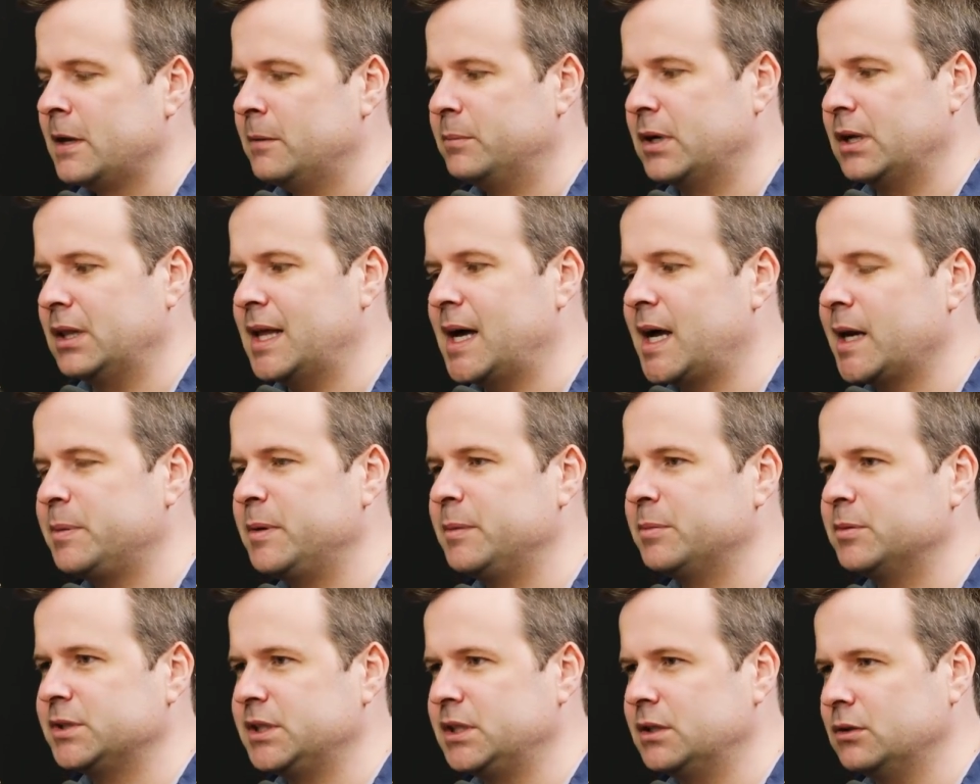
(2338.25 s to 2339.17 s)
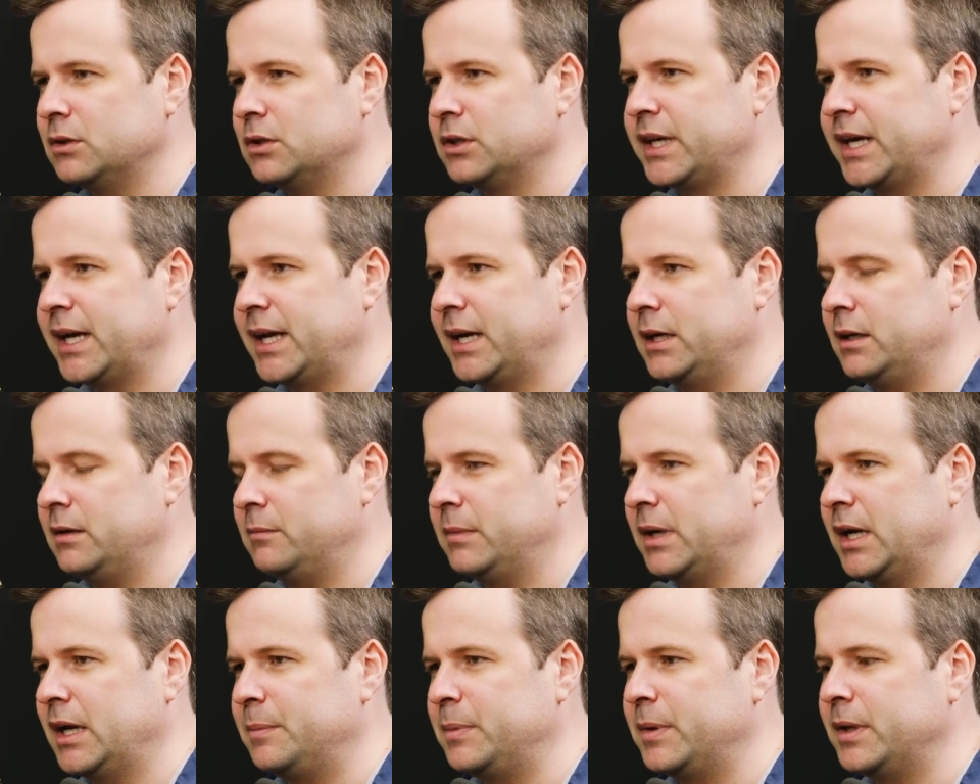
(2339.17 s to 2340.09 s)
But a lot of people need to look at it, in
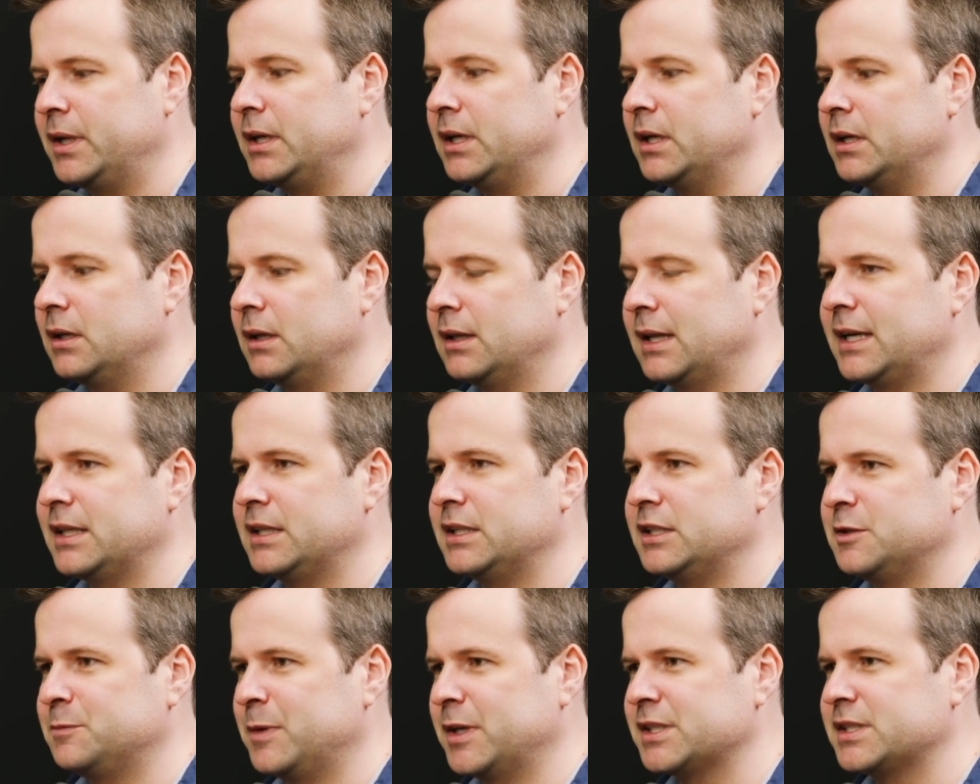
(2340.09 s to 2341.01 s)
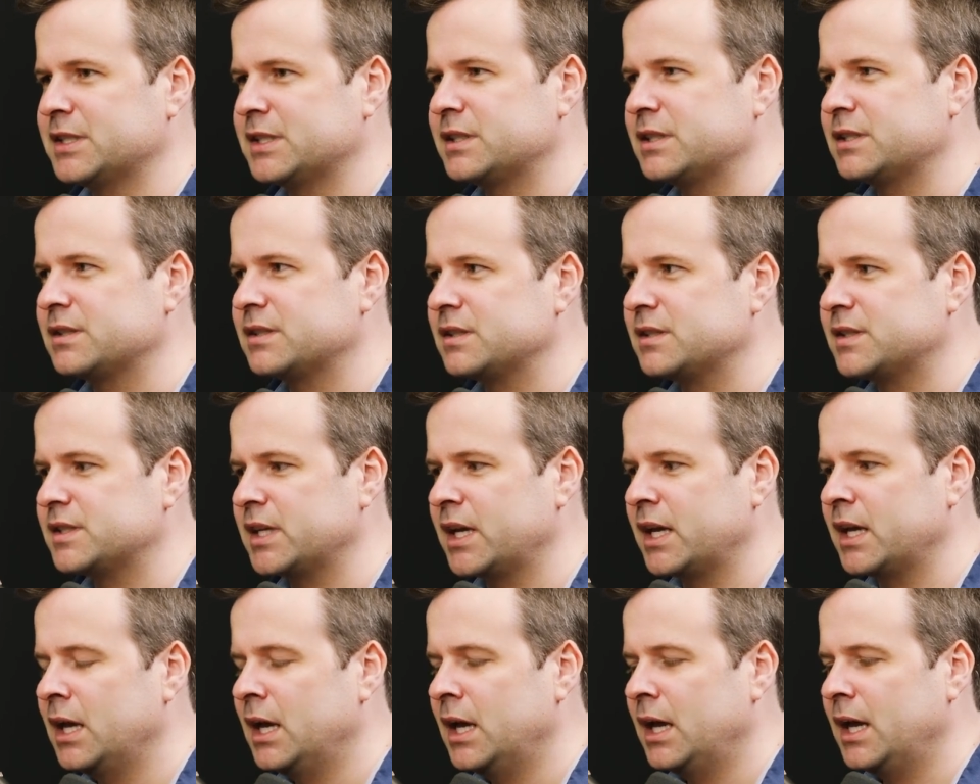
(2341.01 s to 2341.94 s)
my opinion, a lot of these businesses and
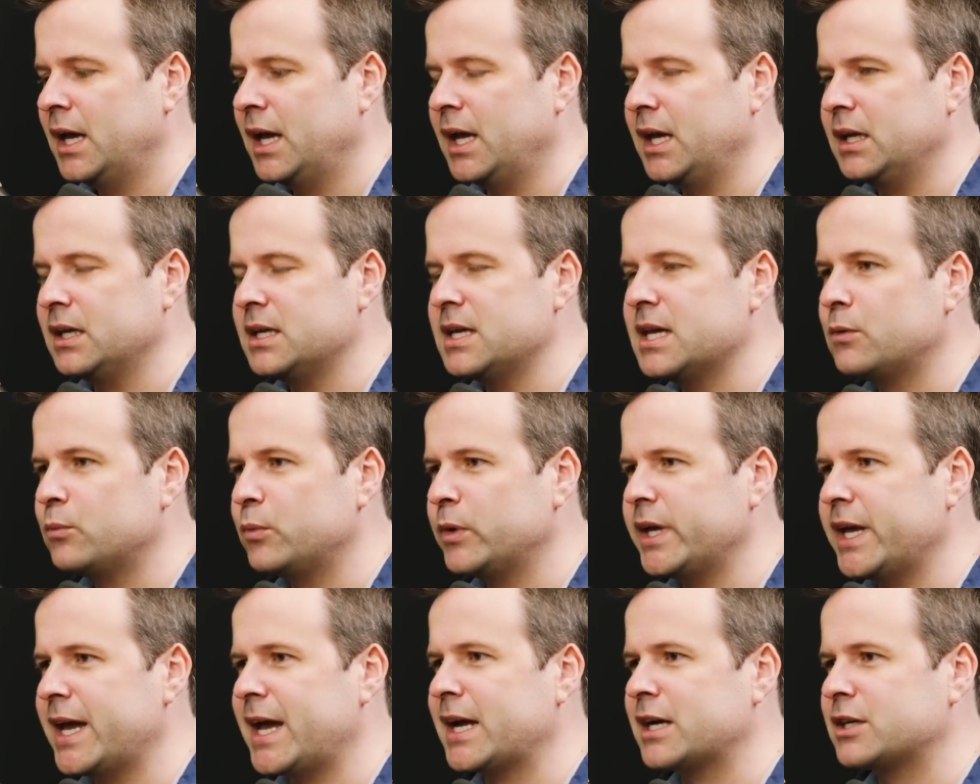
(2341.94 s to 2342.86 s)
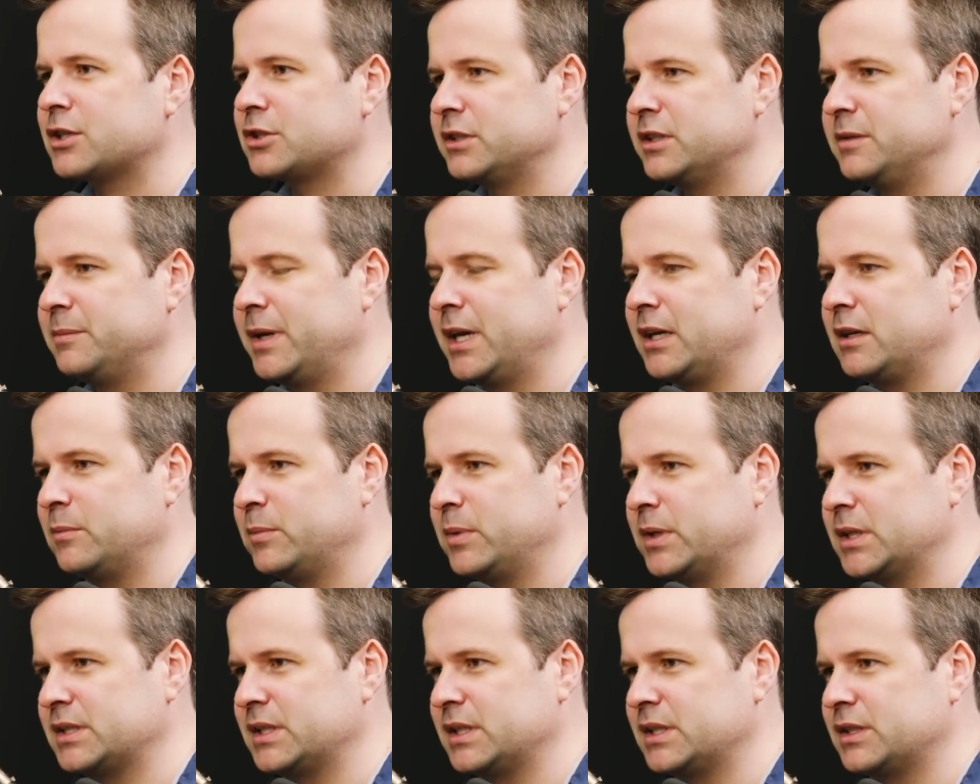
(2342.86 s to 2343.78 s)
say, hey, can we actually make a
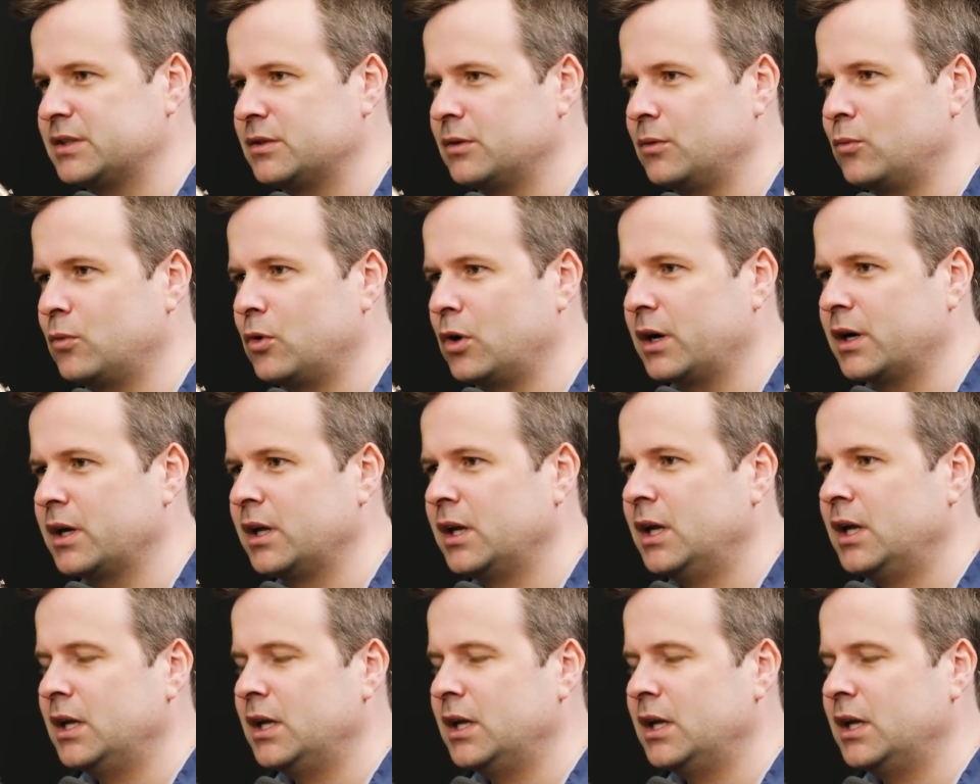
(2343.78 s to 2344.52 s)
business work?